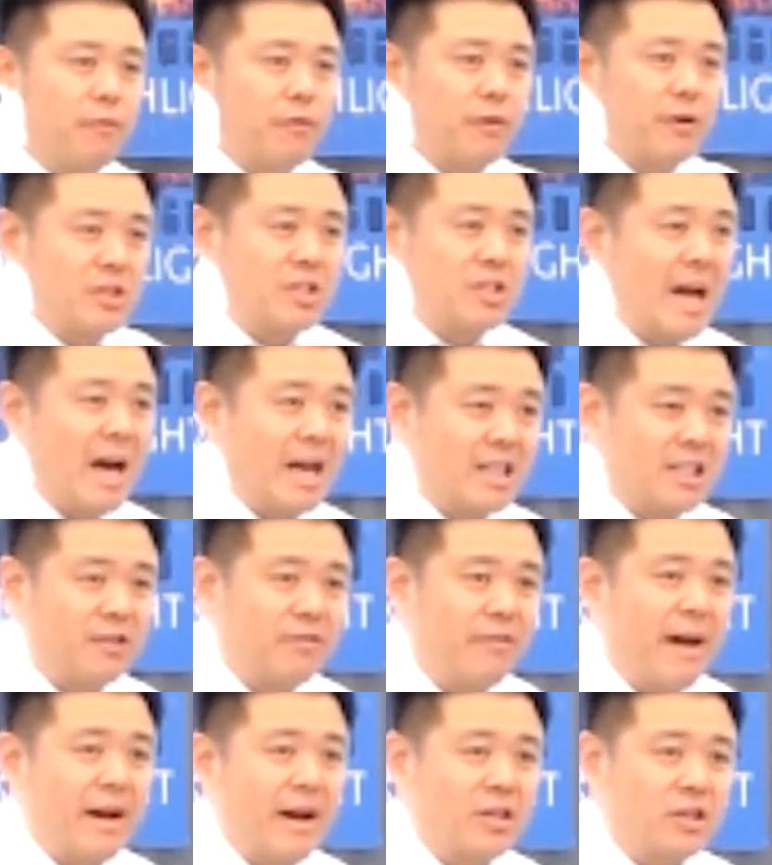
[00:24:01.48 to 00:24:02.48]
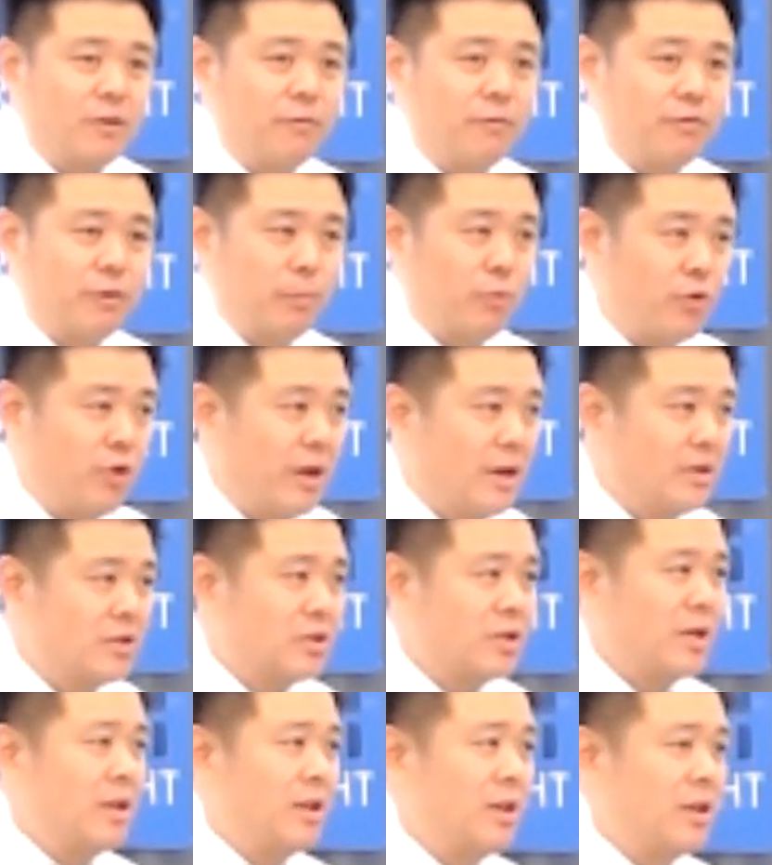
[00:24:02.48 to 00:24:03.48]
for satisfaction from
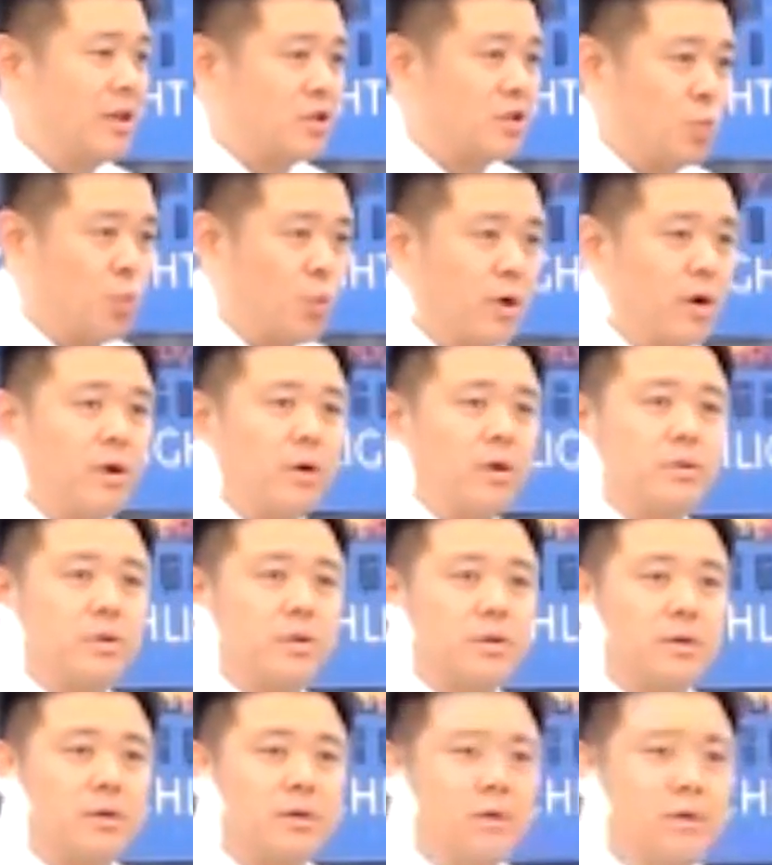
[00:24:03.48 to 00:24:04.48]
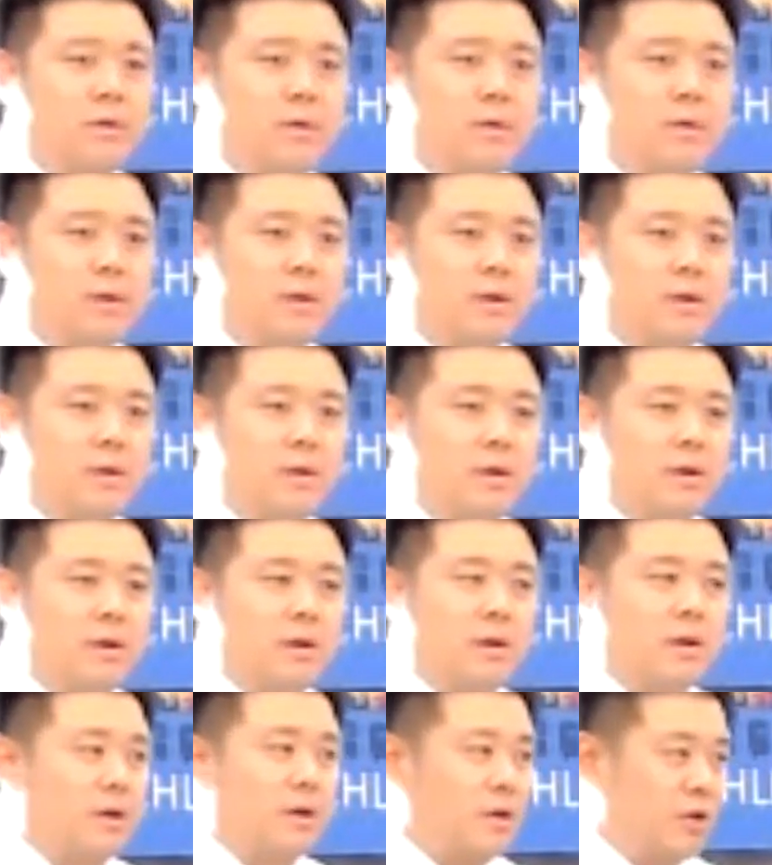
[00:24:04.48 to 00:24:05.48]
things in this world,
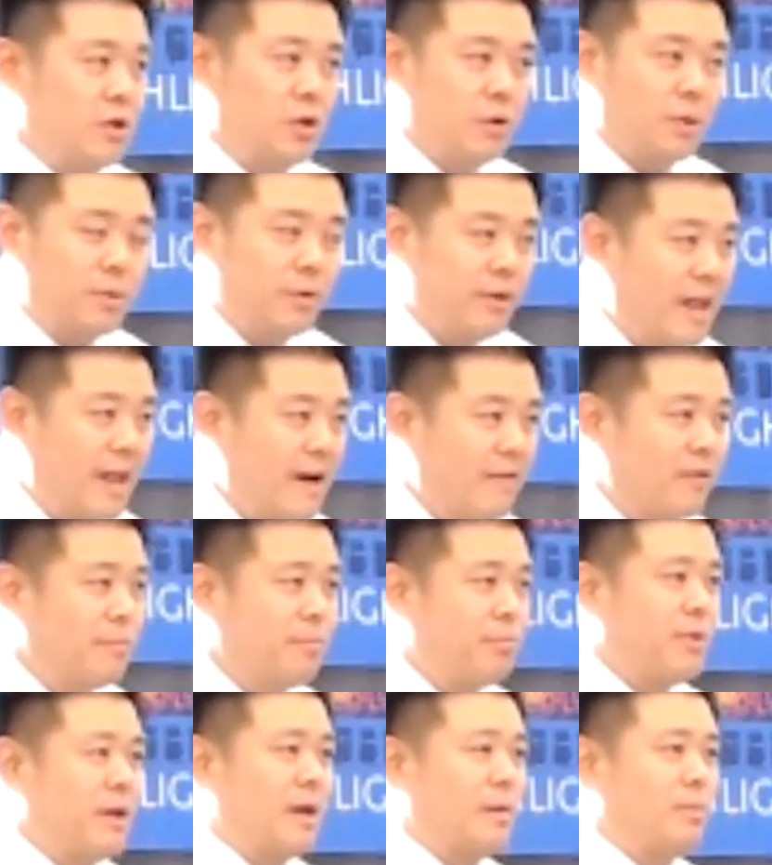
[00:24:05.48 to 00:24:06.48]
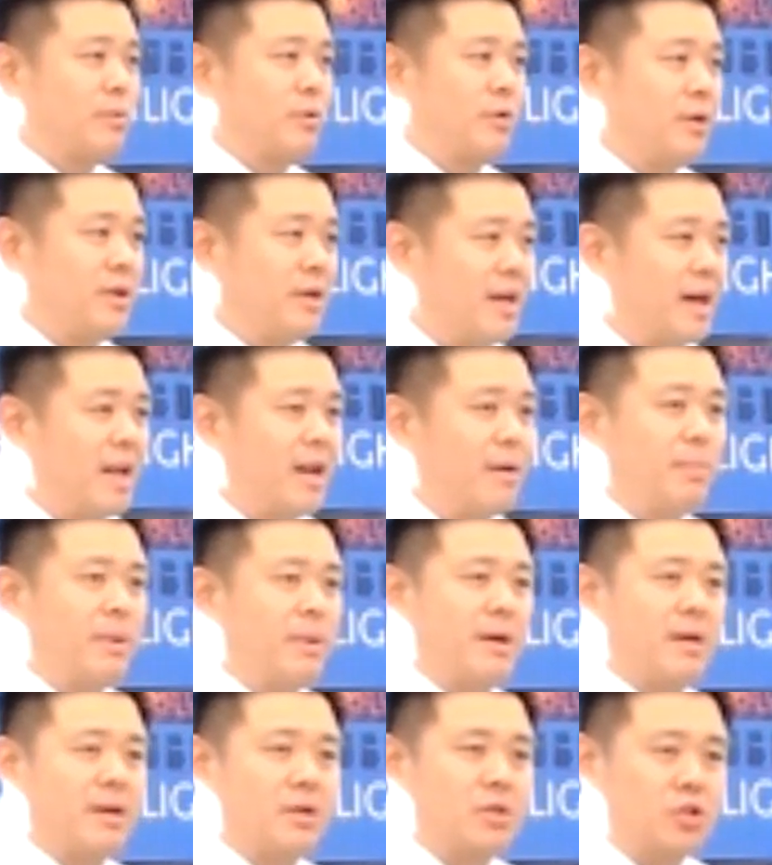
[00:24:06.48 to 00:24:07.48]
you'll never be able to get it
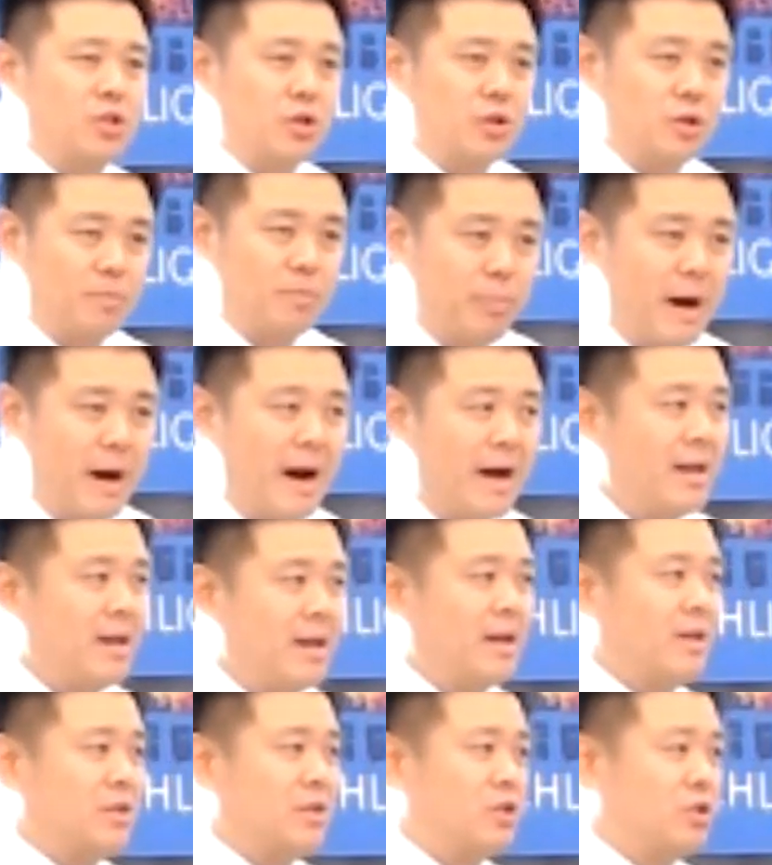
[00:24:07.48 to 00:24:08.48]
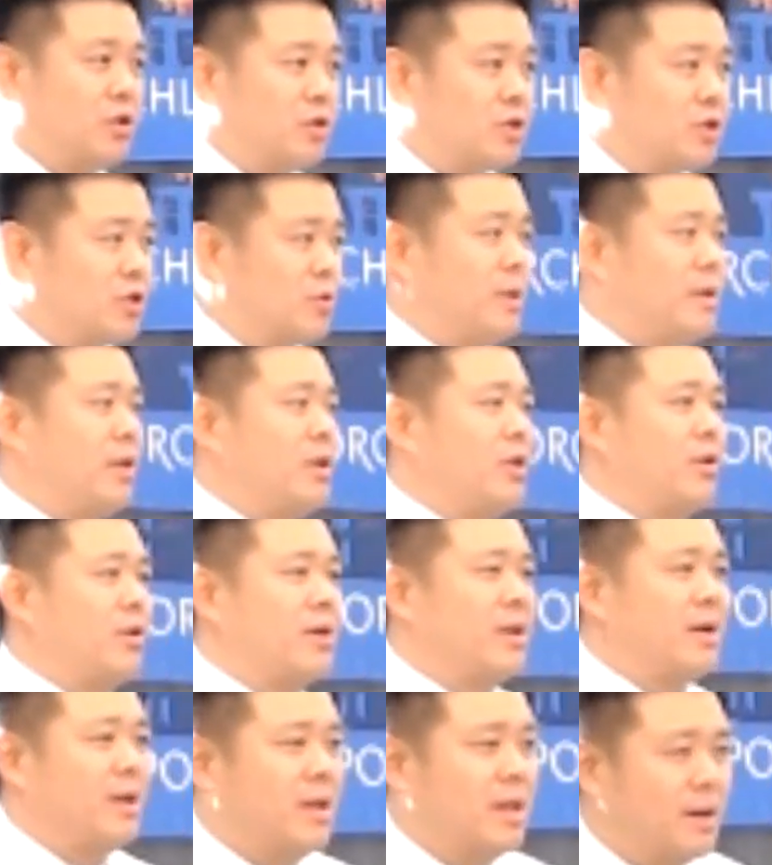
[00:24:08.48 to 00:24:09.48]
because your body gets used to it and you're
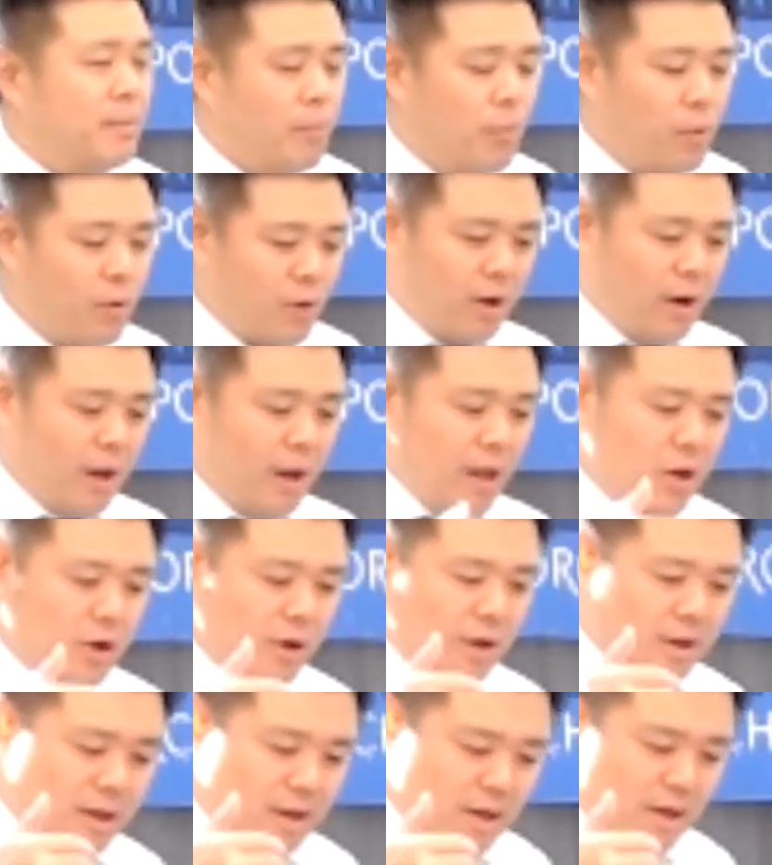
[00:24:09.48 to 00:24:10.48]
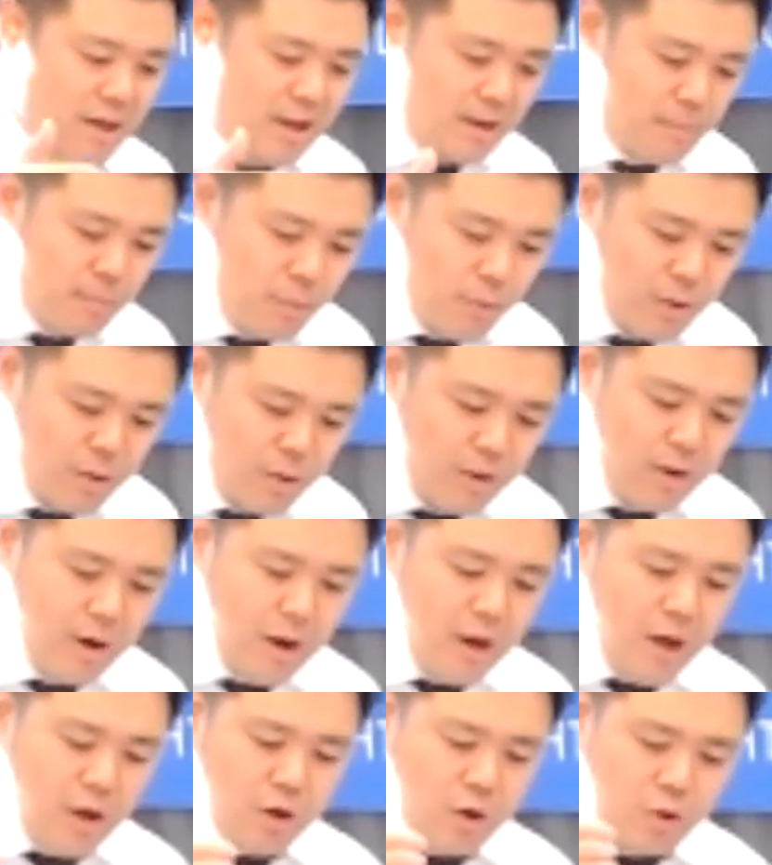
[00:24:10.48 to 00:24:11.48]
going to need more, you're going to need more,
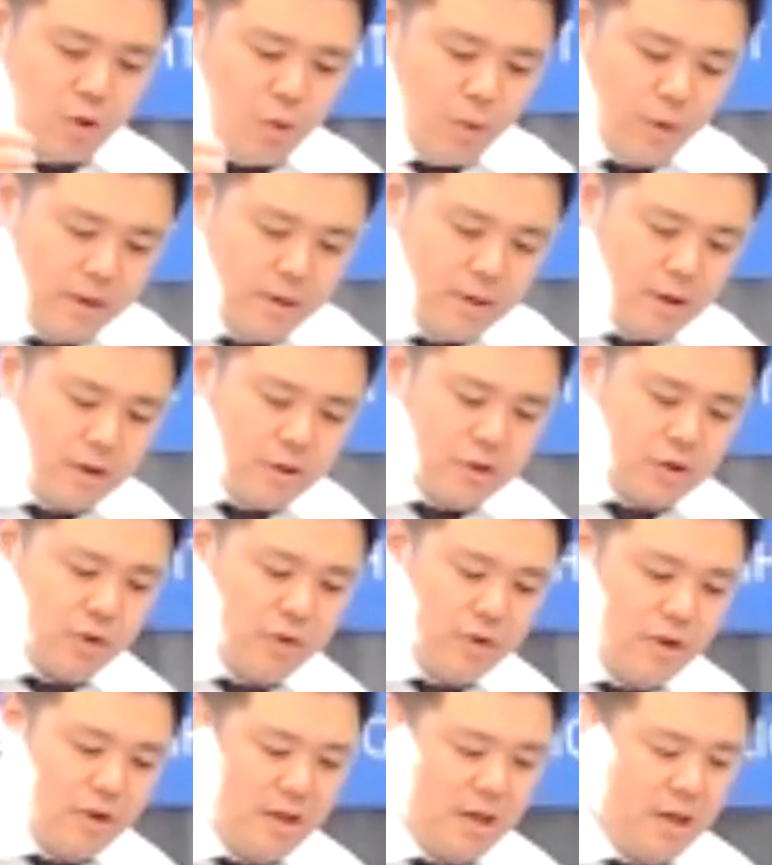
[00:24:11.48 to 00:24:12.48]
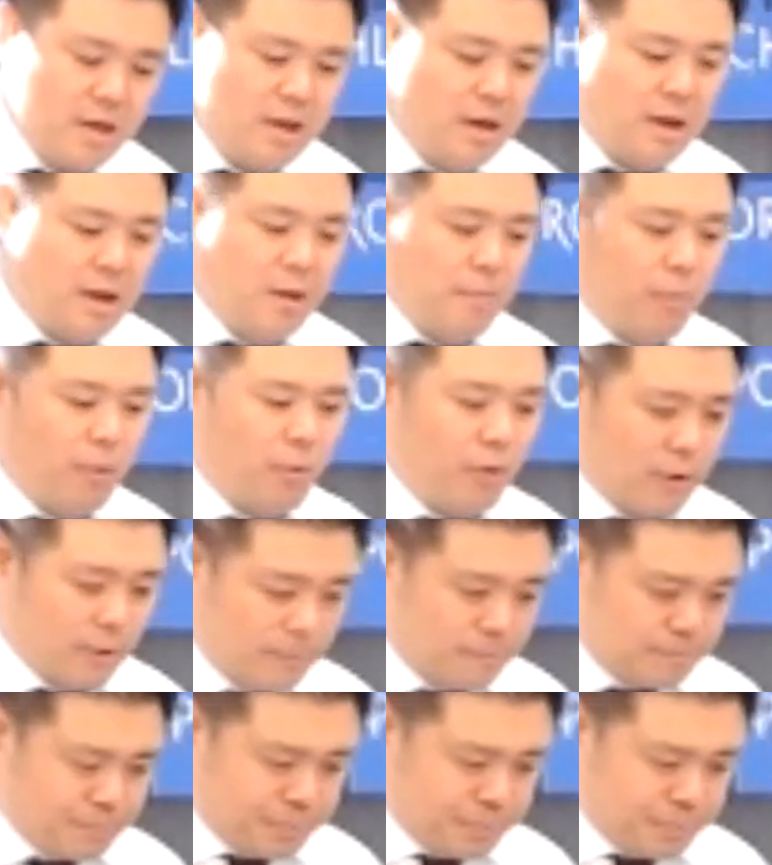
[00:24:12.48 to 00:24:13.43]
you're going to need more.